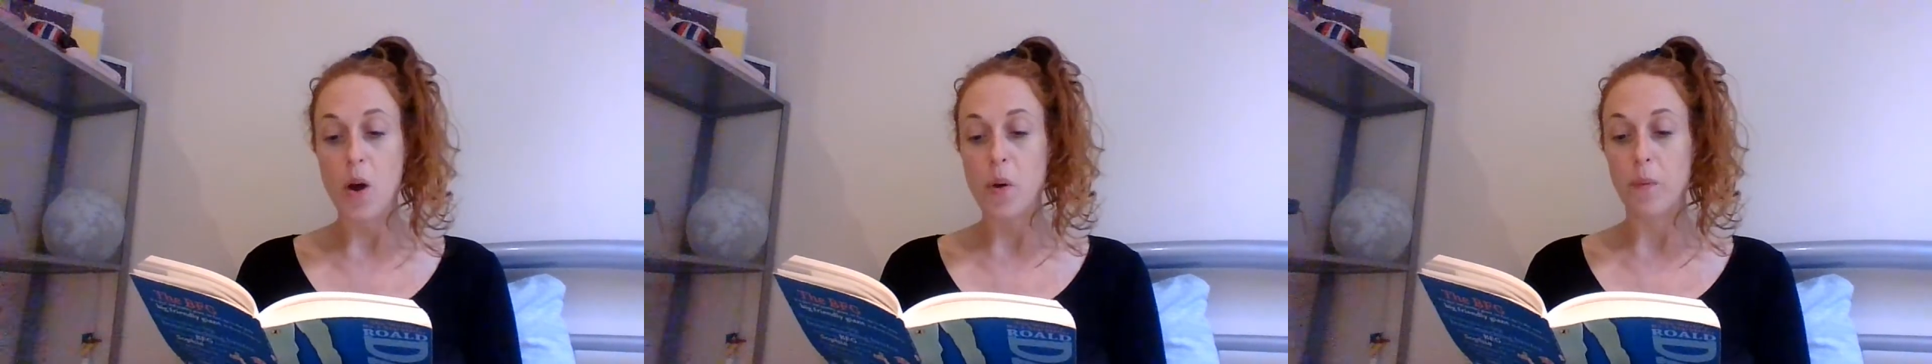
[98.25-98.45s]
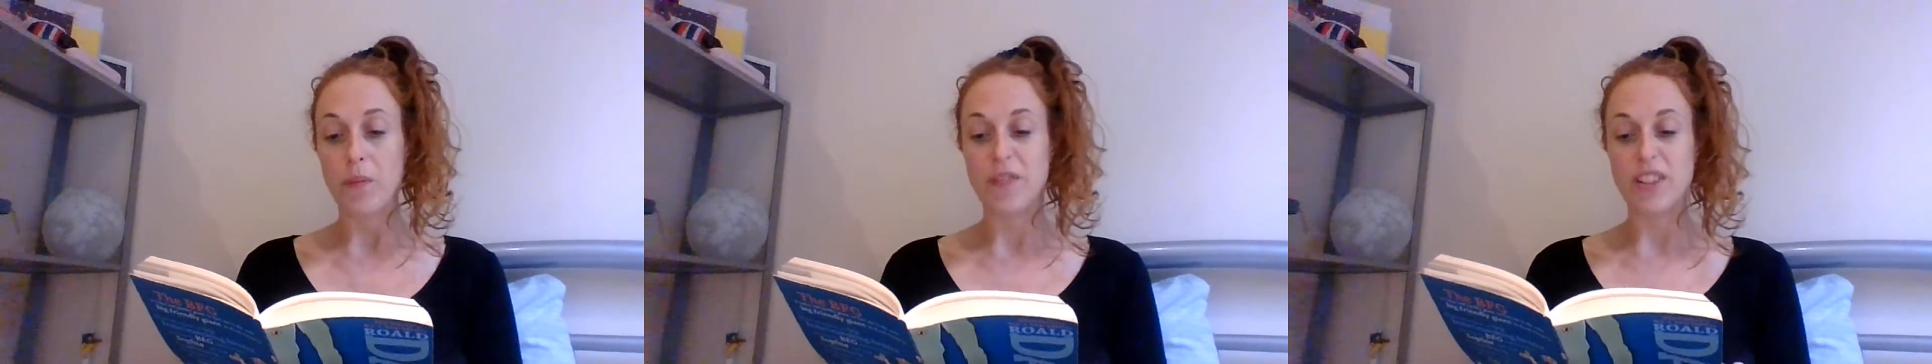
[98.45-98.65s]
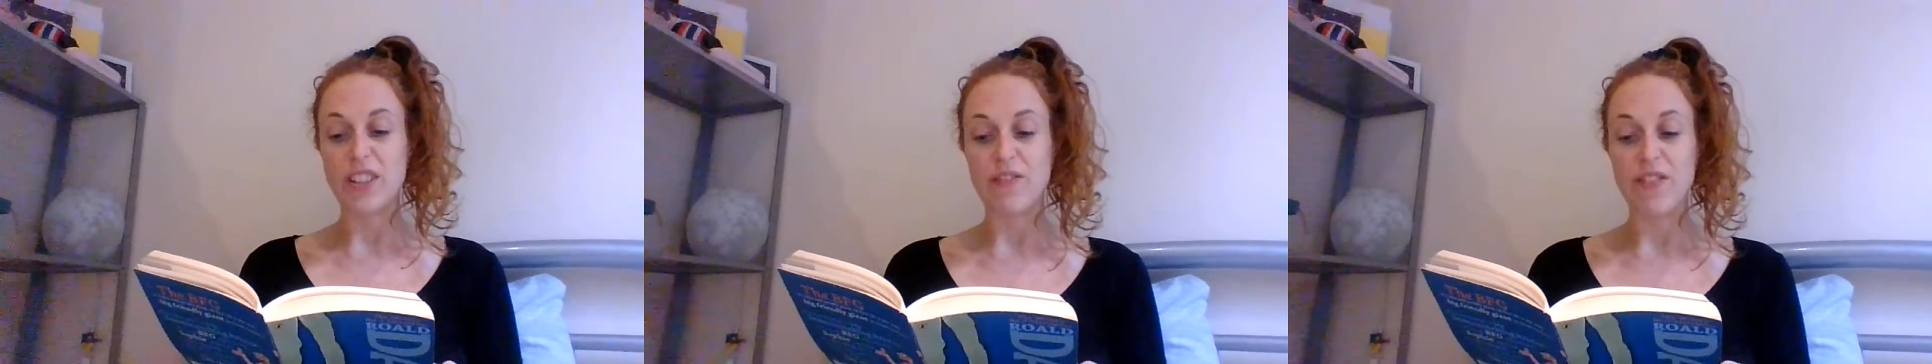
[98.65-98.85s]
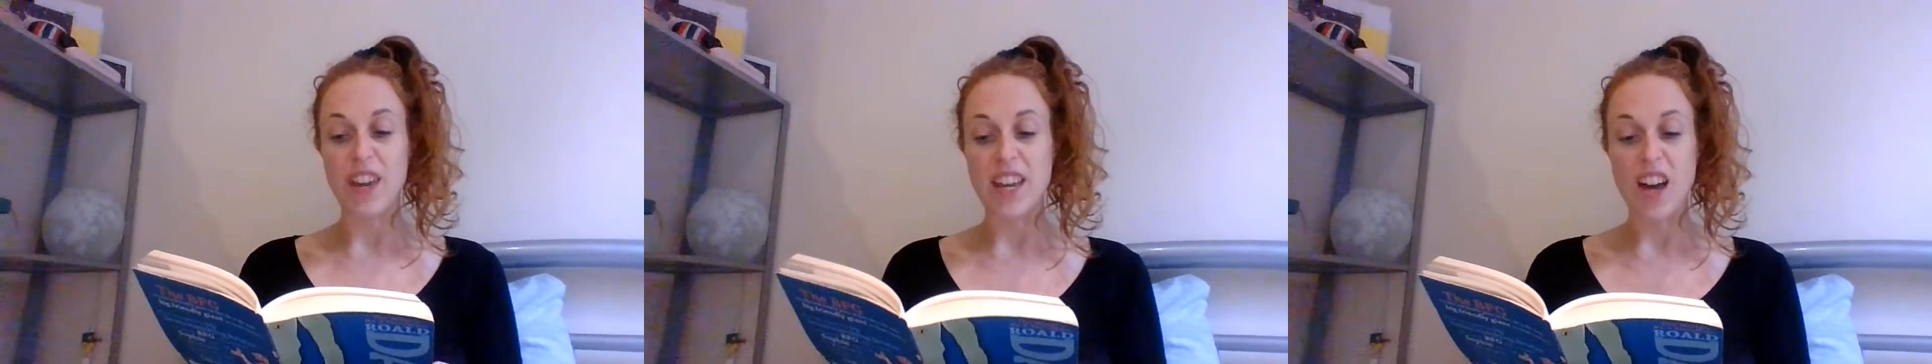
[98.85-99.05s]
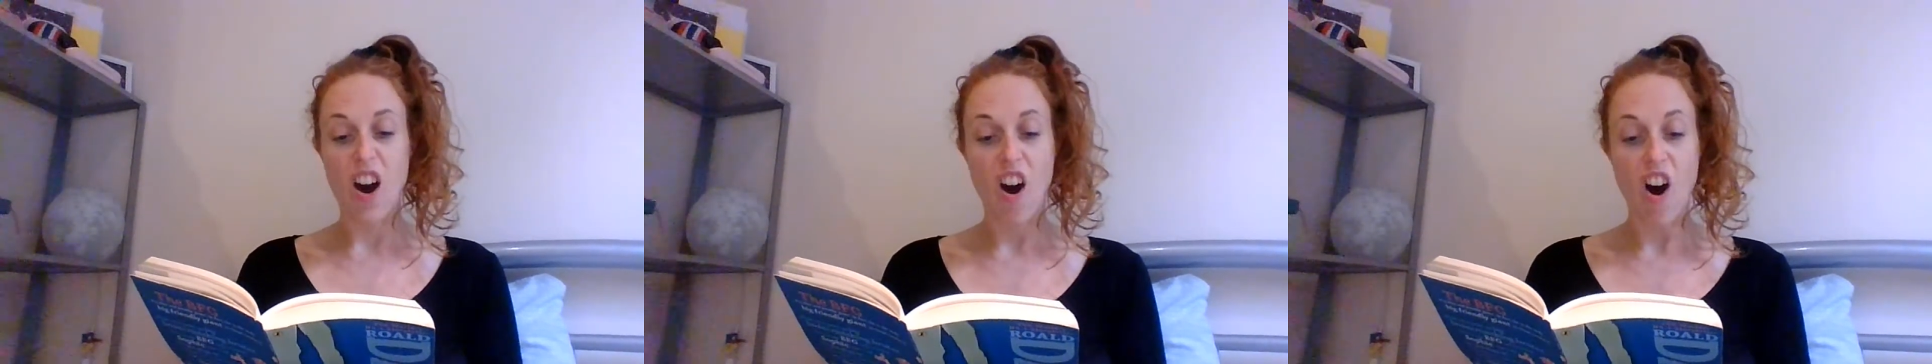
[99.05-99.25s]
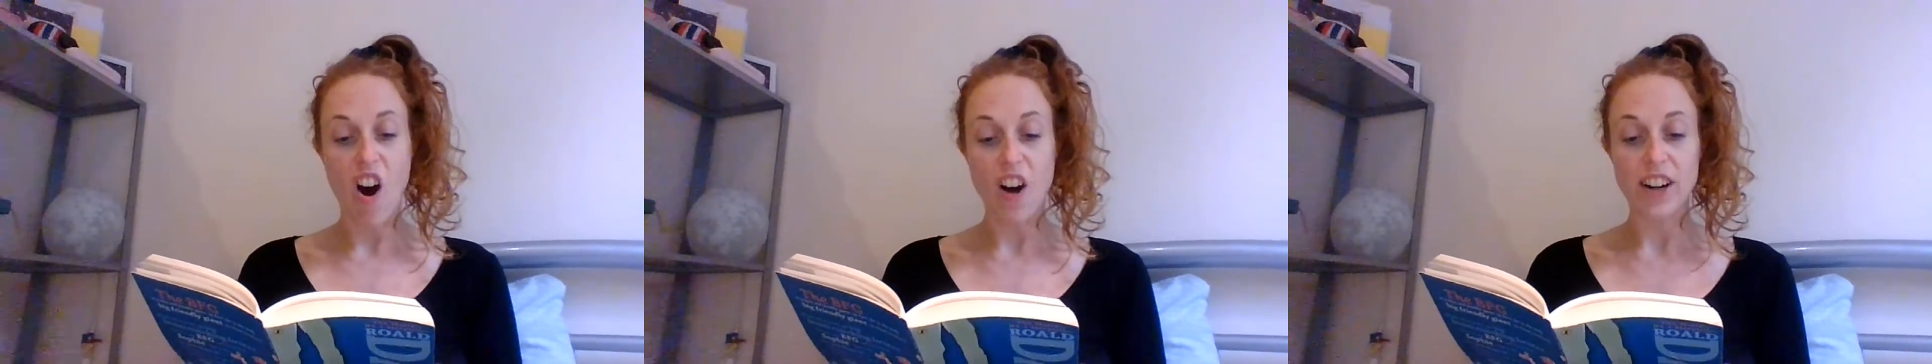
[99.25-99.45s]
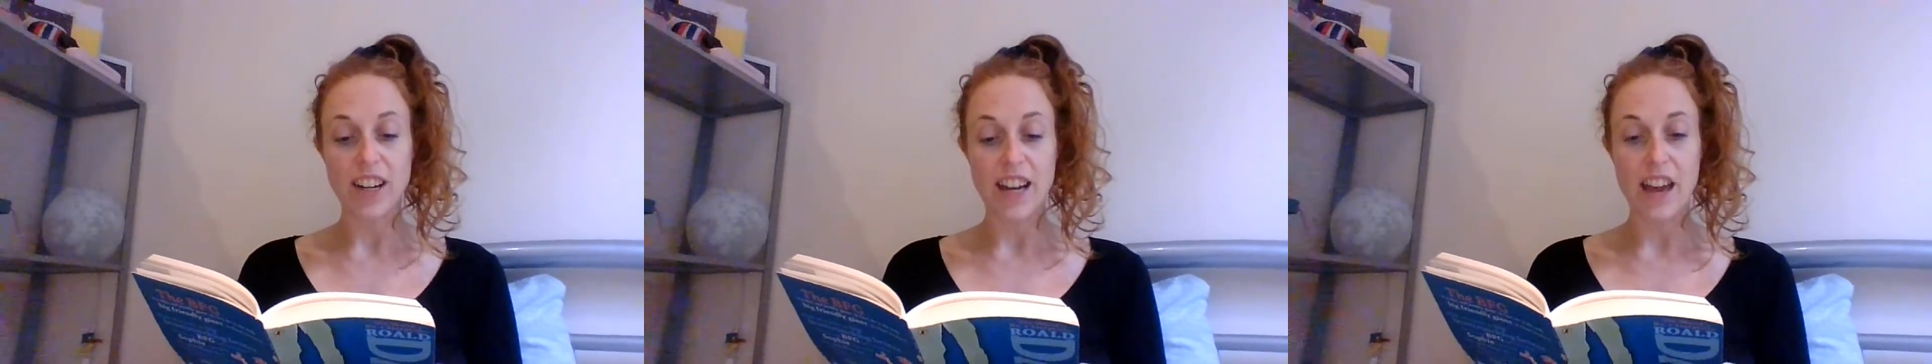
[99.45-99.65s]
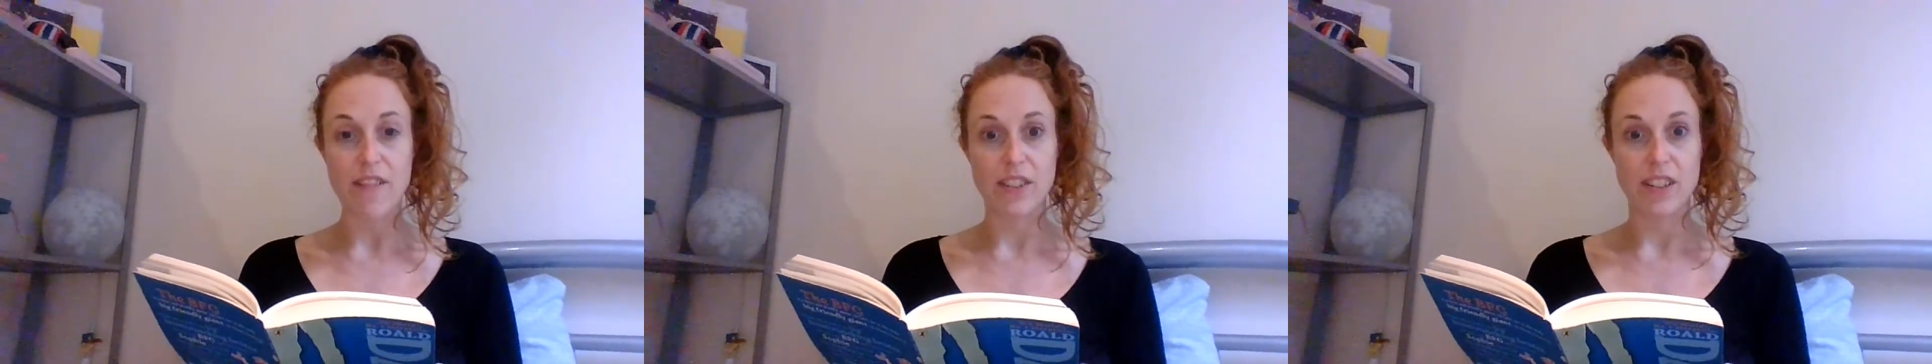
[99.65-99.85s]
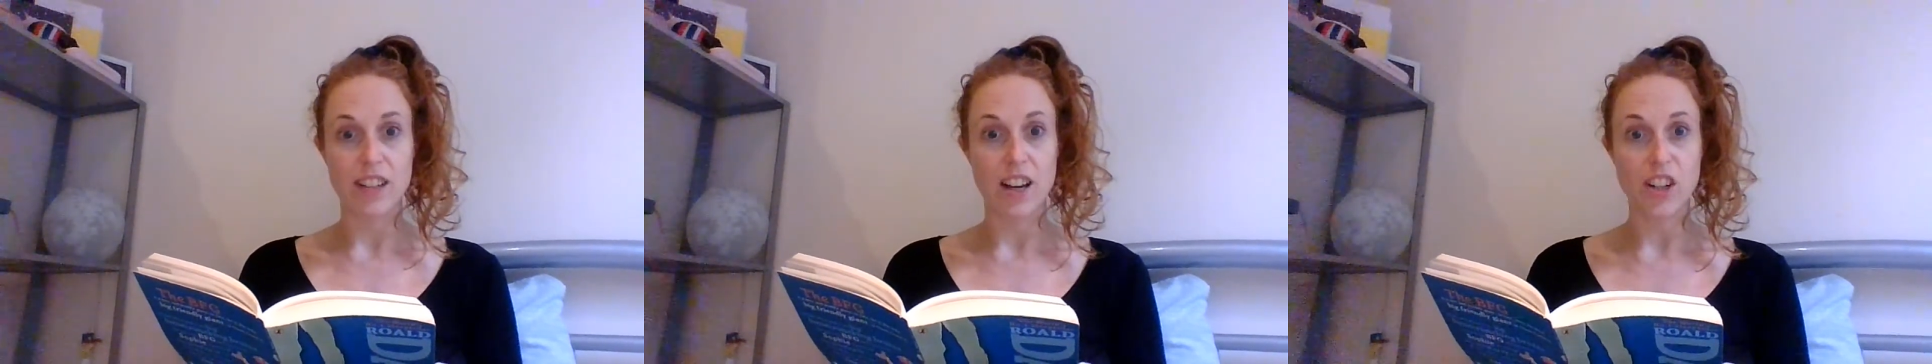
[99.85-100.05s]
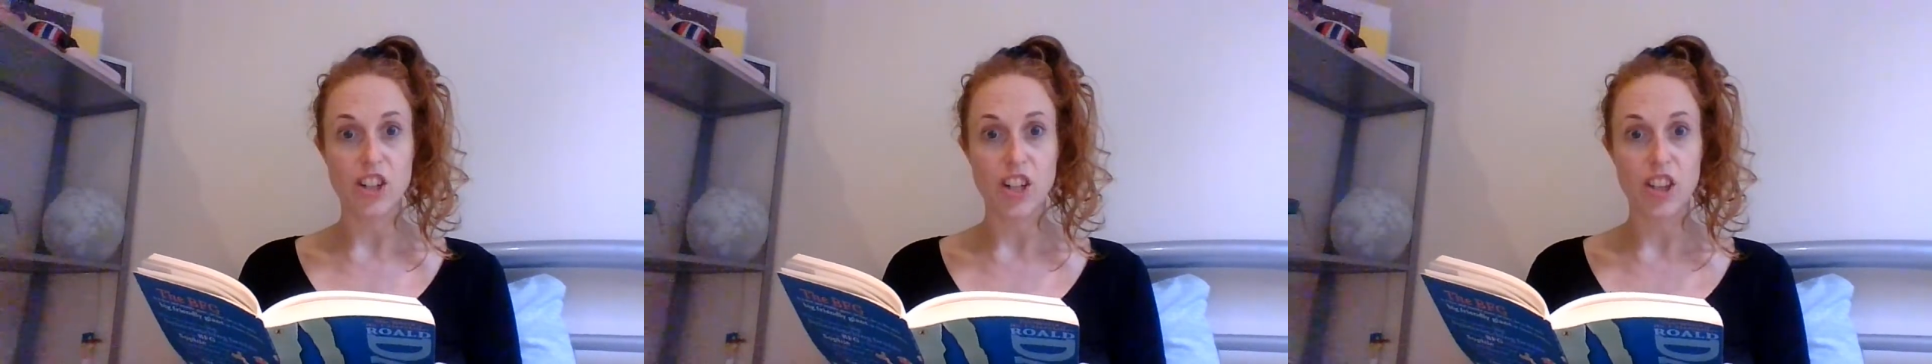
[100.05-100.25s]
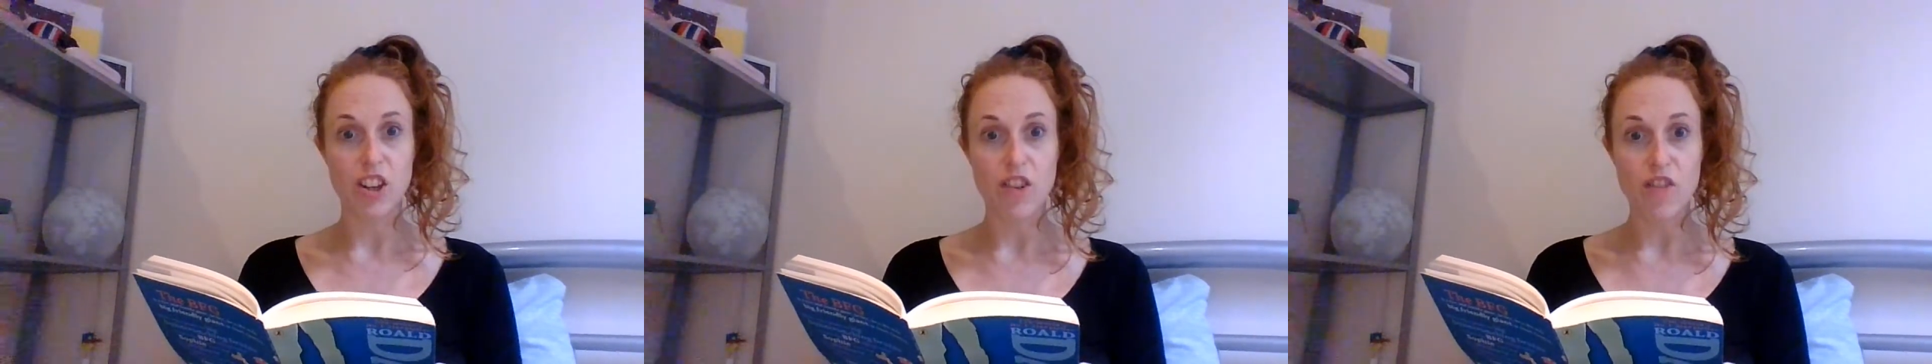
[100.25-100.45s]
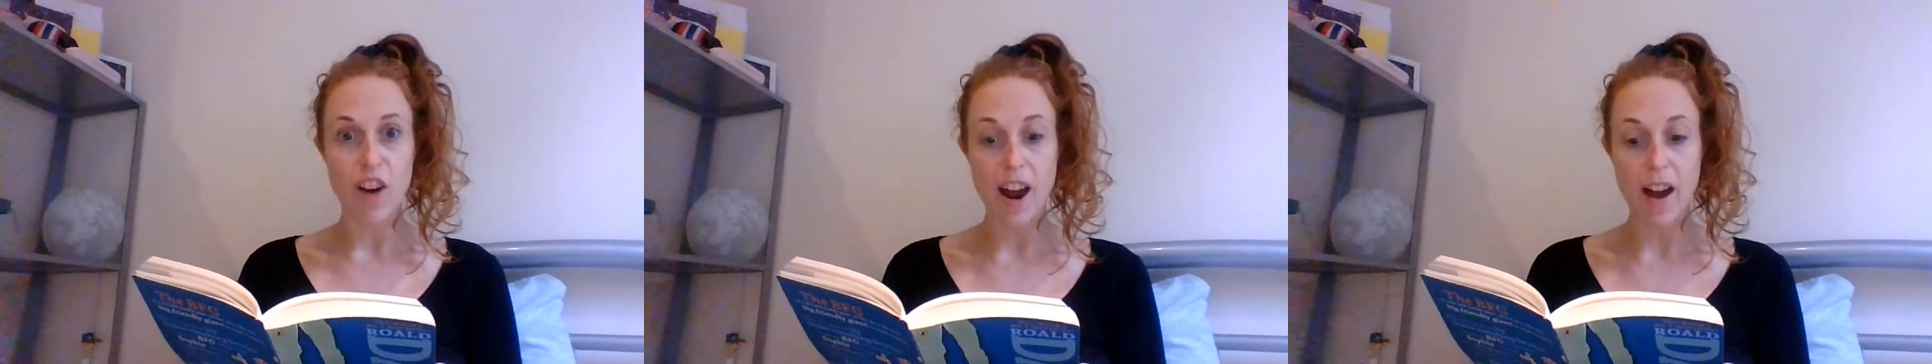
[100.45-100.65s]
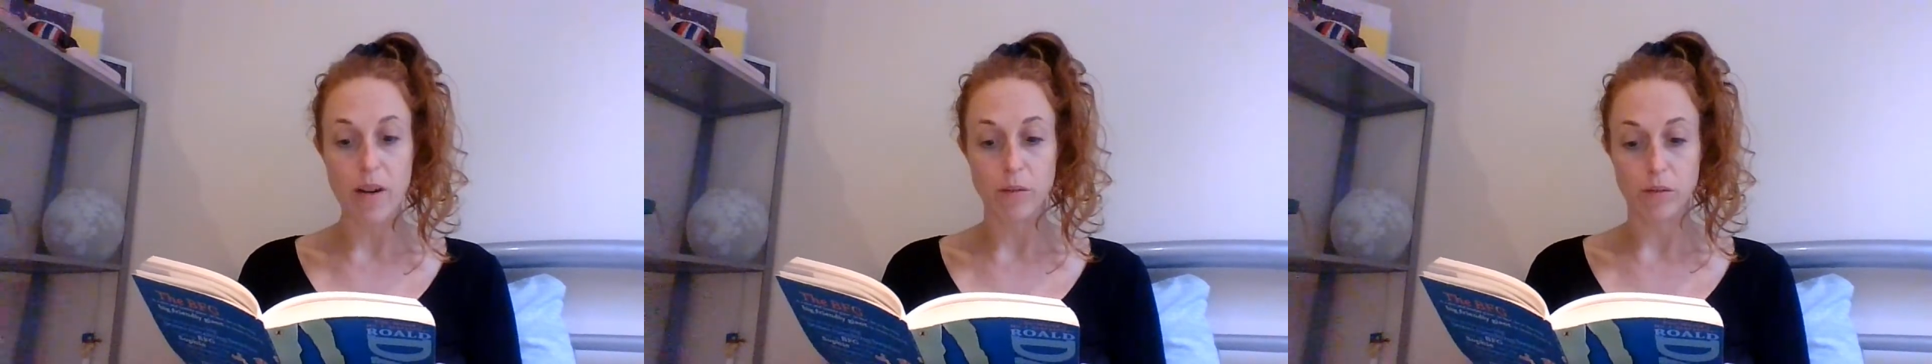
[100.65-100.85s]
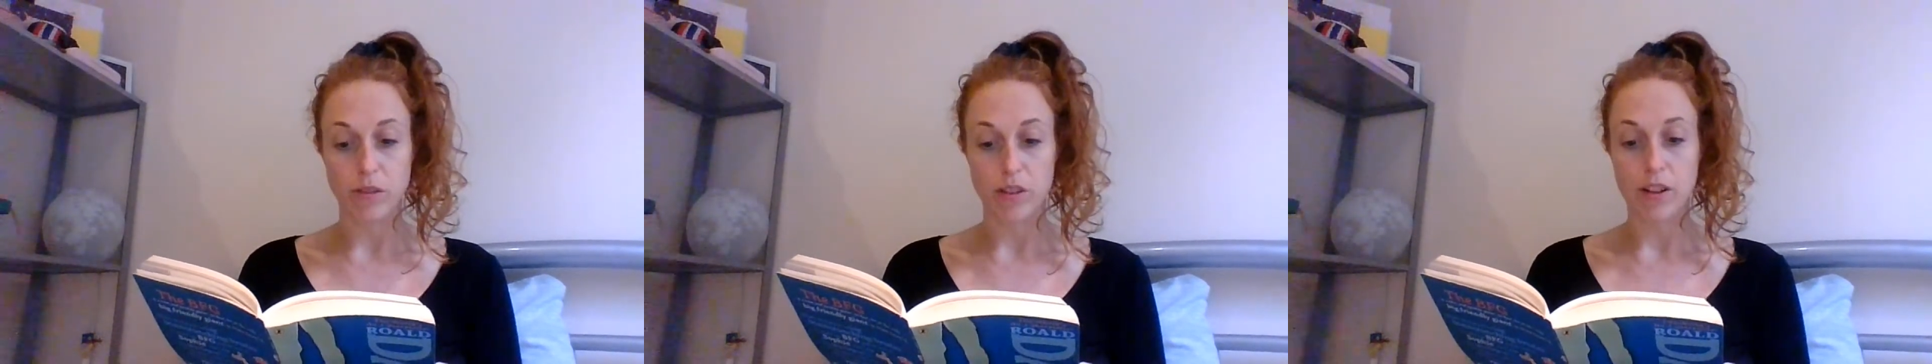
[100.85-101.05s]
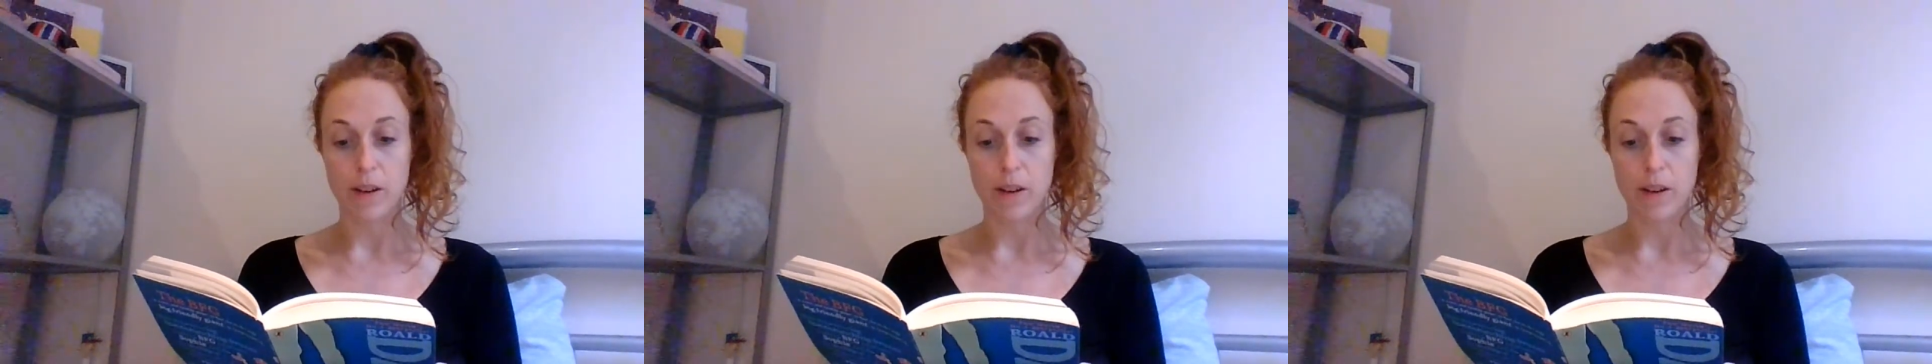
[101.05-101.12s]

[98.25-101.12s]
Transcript: with his feet hardly ever touching the ground.